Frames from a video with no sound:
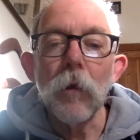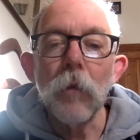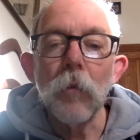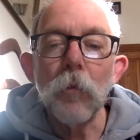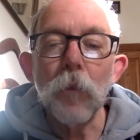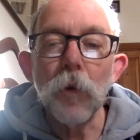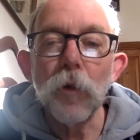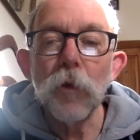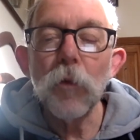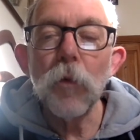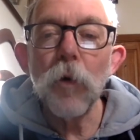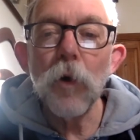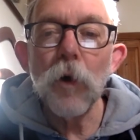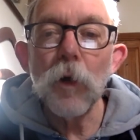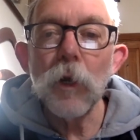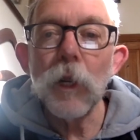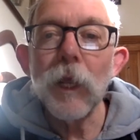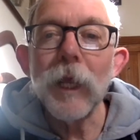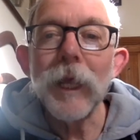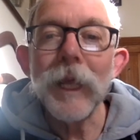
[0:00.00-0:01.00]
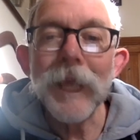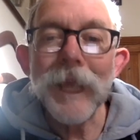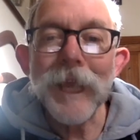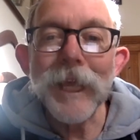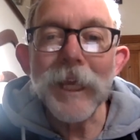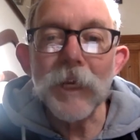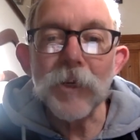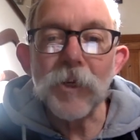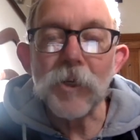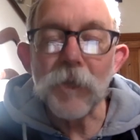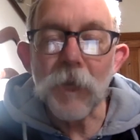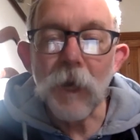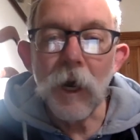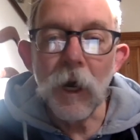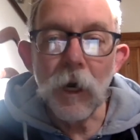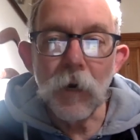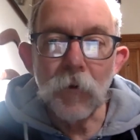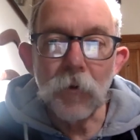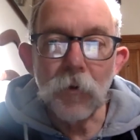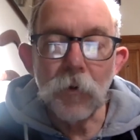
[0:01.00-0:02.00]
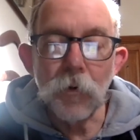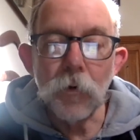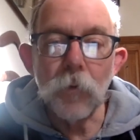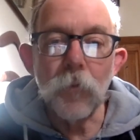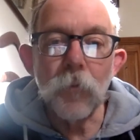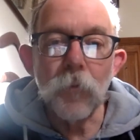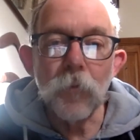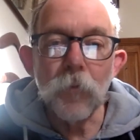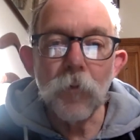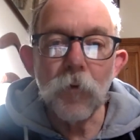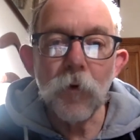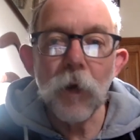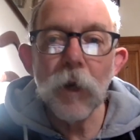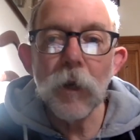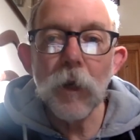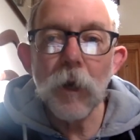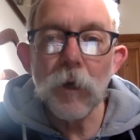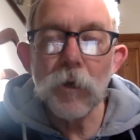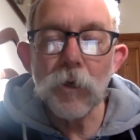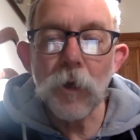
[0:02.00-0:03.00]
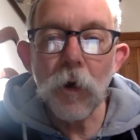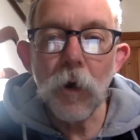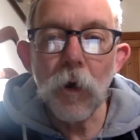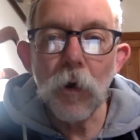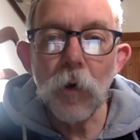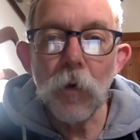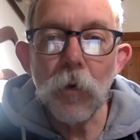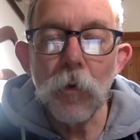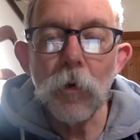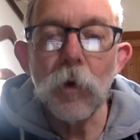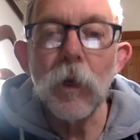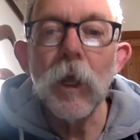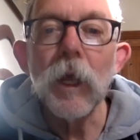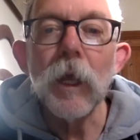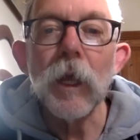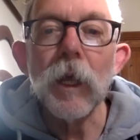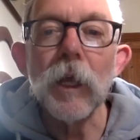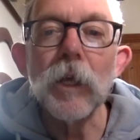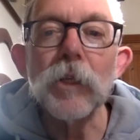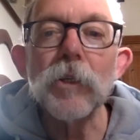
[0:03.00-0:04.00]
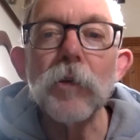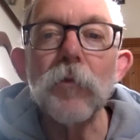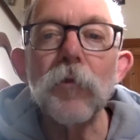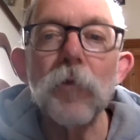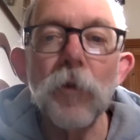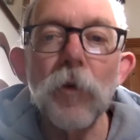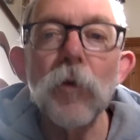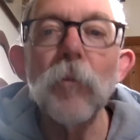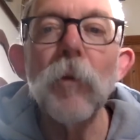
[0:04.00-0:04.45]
put the word "is" after it. Fred Goes to Hollywood is a film